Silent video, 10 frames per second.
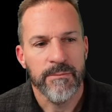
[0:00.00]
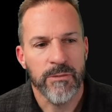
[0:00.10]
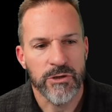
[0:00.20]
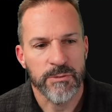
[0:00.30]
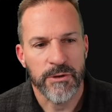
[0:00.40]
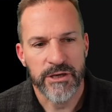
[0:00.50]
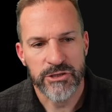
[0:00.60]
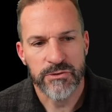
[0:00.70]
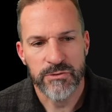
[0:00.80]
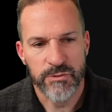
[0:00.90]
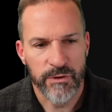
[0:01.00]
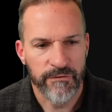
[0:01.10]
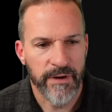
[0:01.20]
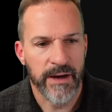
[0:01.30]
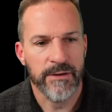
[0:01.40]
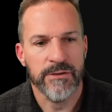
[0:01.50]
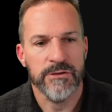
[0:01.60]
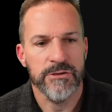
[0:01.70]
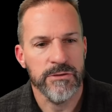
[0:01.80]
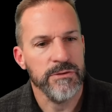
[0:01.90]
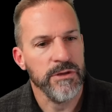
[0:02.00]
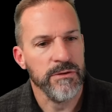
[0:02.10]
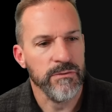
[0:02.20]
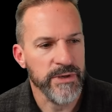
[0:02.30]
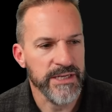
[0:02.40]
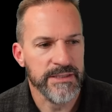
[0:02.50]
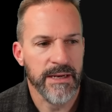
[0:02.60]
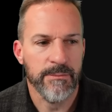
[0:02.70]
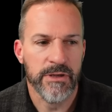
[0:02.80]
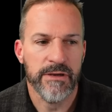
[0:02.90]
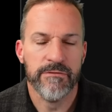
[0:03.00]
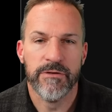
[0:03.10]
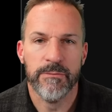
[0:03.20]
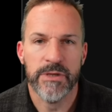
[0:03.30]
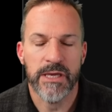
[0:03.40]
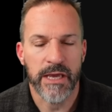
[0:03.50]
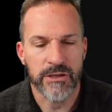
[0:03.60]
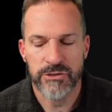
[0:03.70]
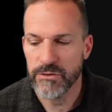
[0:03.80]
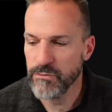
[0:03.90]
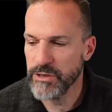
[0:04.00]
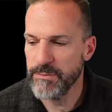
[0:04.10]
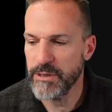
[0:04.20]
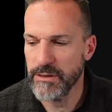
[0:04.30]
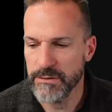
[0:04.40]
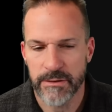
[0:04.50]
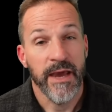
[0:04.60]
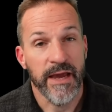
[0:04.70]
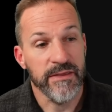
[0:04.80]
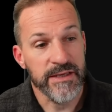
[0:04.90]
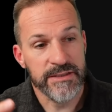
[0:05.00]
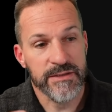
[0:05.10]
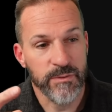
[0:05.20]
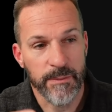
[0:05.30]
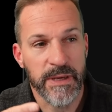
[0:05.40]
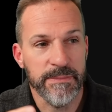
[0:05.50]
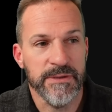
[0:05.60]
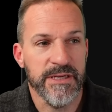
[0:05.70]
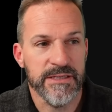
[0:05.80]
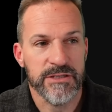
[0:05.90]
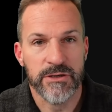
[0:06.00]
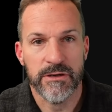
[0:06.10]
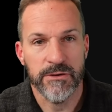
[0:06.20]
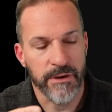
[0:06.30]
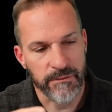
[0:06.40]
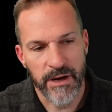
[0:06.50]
Multiple issues were found due to the reassembly from the engine rebuild. And this is what people need to start doing.